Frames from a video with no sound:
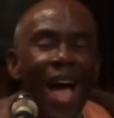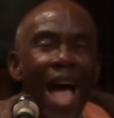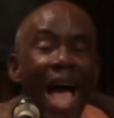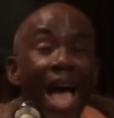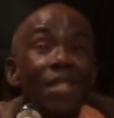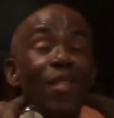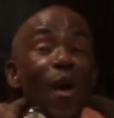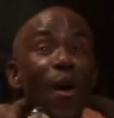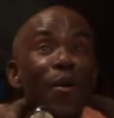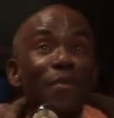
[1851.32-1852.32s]
And
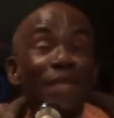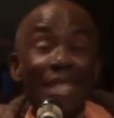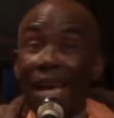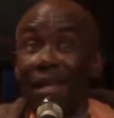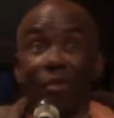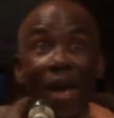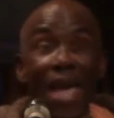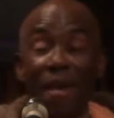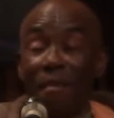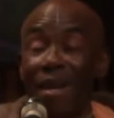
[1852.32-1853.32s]
so that is why
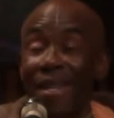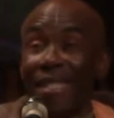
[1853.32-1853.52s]
in modern